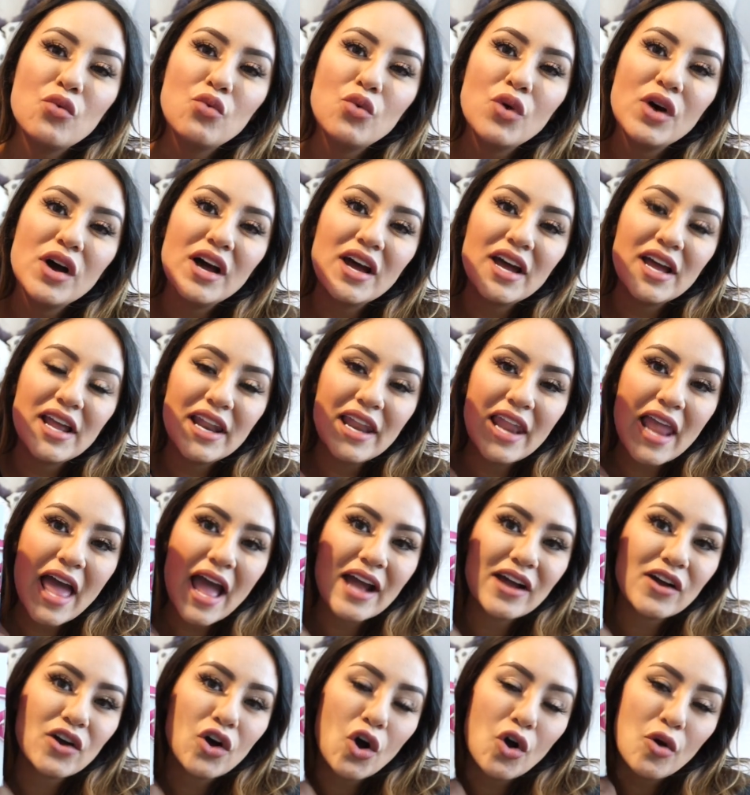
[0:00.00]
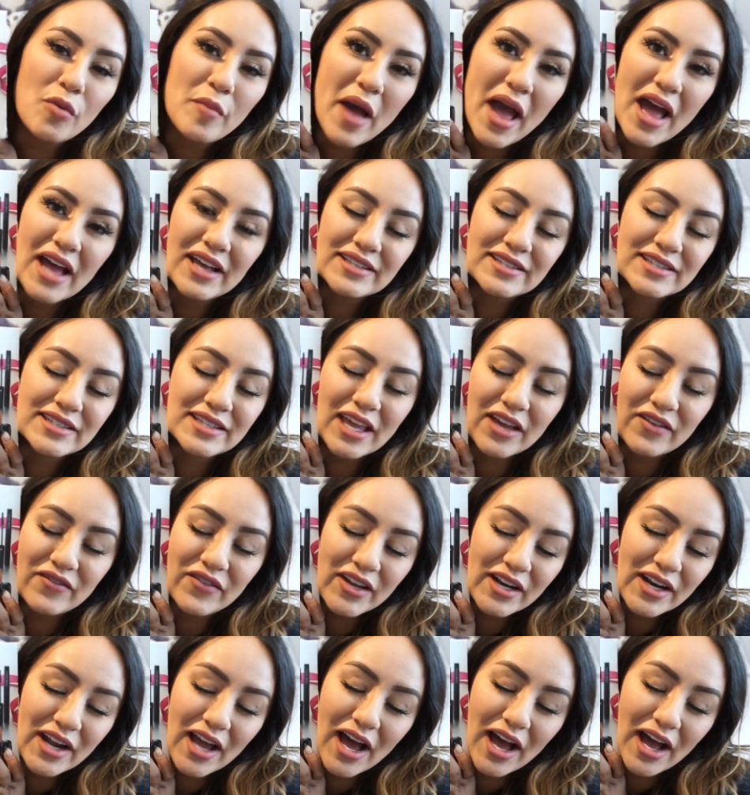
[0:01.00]
what Lancôme has
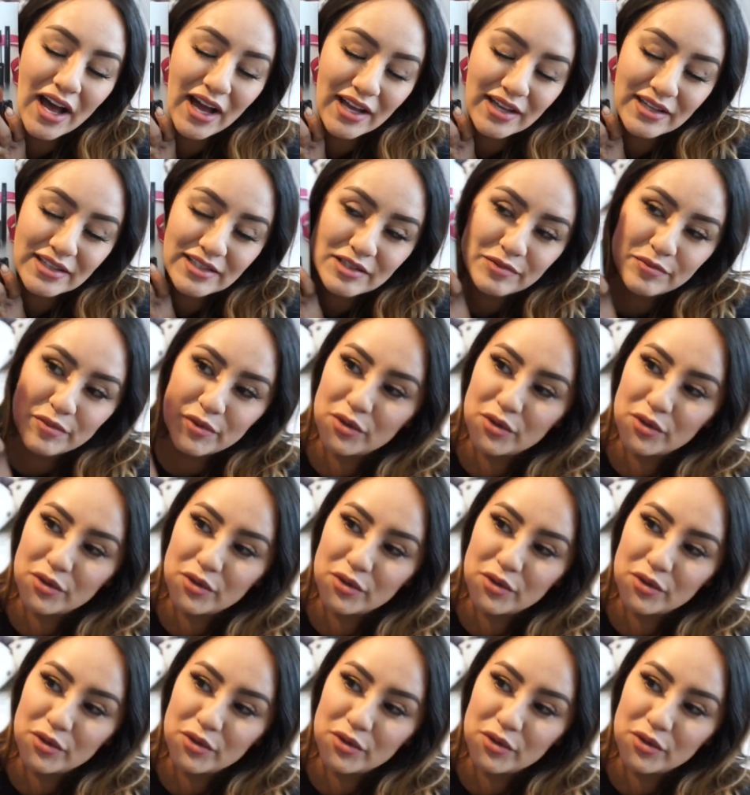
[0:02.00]
given us